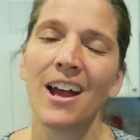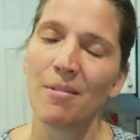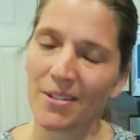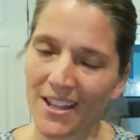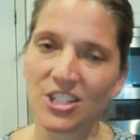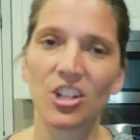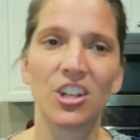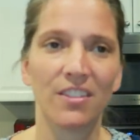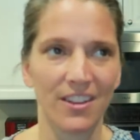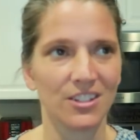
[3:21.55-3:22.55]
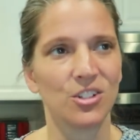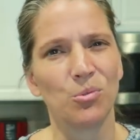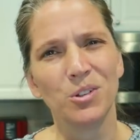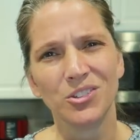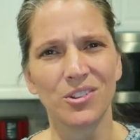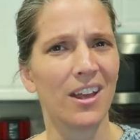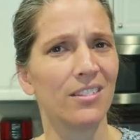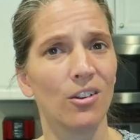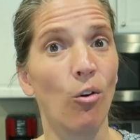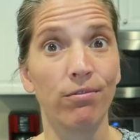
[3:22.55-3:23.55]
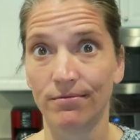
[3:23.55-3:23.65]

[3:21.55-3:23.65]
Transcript: I'm like, that's a good thing to do. We'll do that.